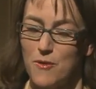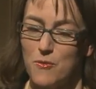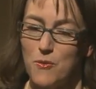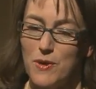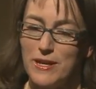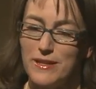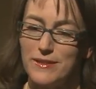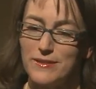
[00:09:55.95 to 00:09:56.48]

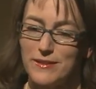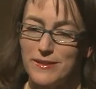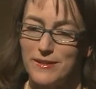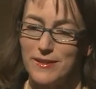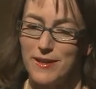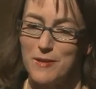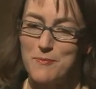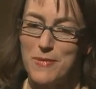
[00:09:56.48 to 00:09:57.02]
what is it
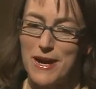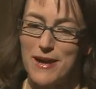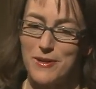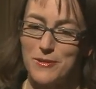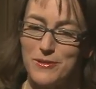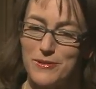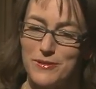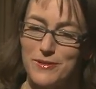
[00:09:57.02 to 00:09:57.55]

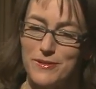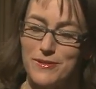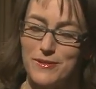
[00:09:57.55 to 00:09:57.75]
about